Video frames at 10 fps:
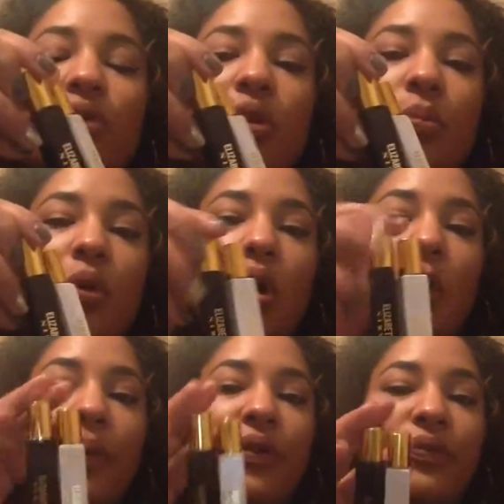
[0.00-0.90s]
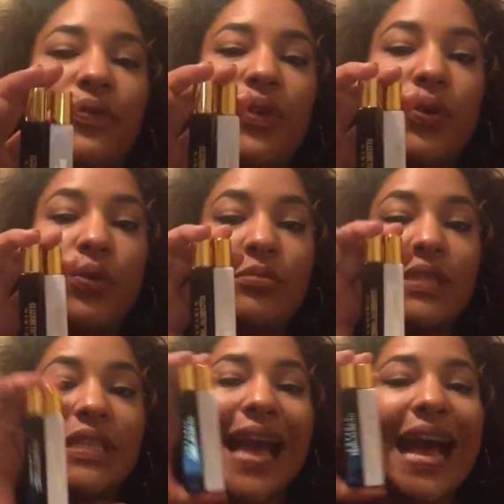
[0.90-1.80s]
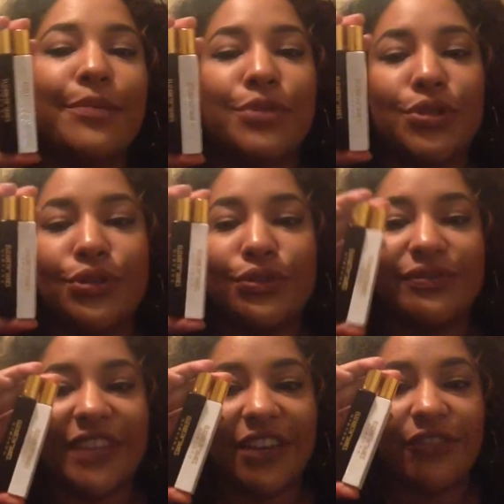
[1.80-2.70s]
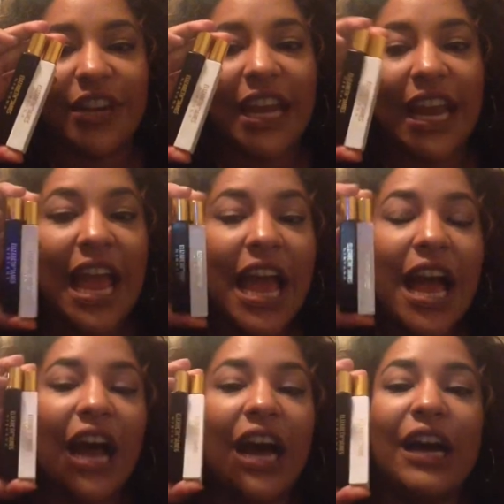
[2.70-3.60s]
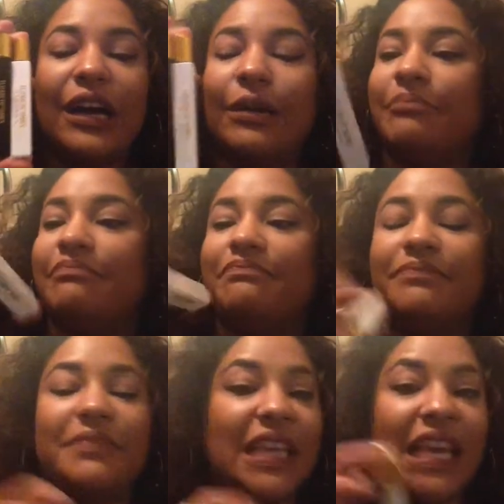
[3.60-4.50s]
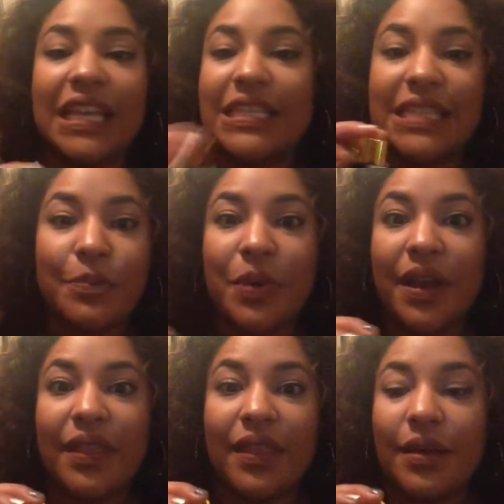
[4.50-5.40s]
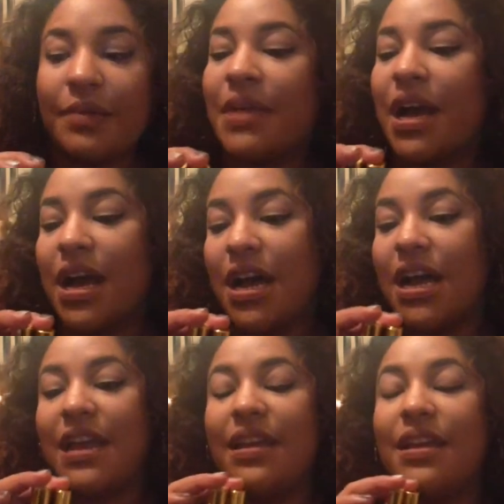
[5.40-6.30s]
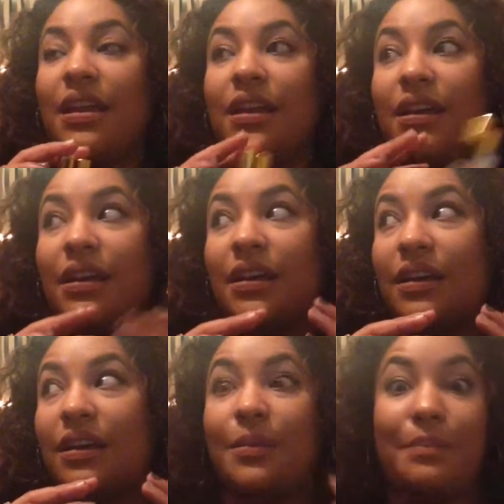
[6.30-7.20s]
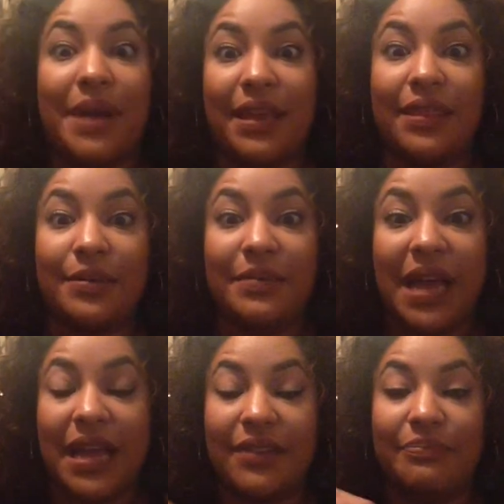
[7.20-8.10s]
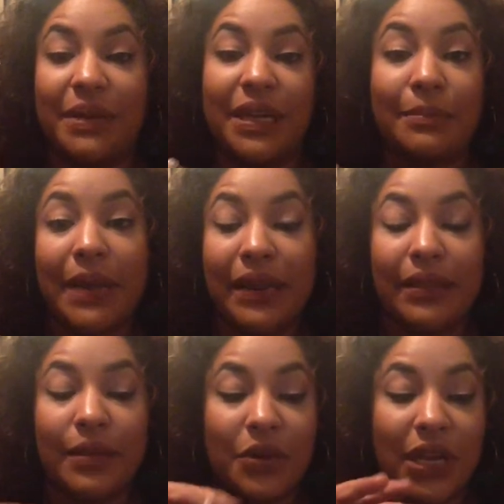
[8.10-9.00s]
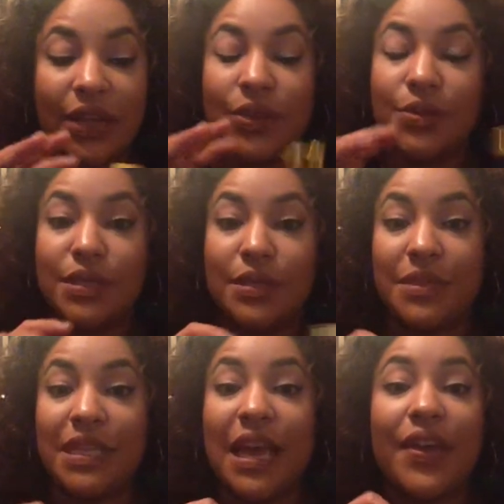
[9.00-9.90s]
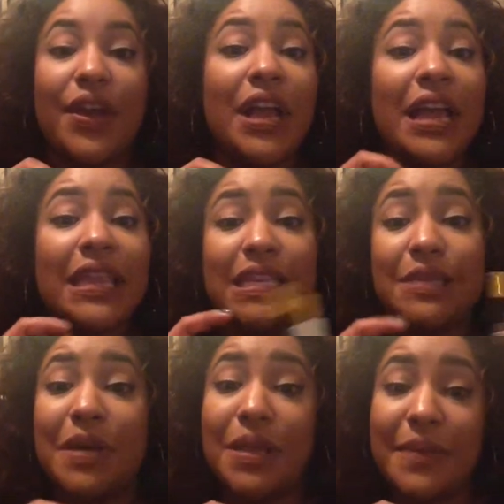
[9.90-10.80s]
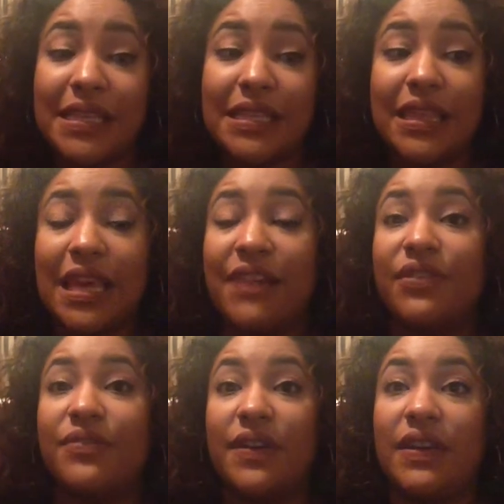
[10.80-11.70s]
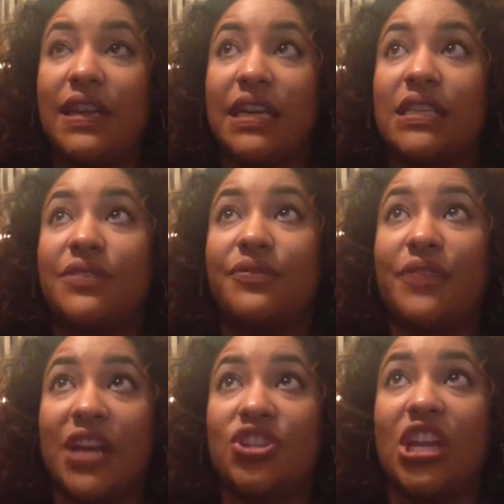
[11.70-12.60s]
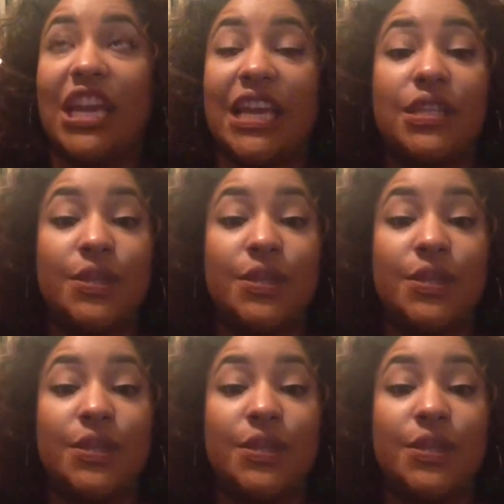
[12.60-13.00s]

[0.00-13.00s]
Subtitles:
rollerball perfumes, absolute favorite. Can't stop wearing them. I combine them. I've been combining them or like using them together. They smell amazing. They have a very nice, fresh, and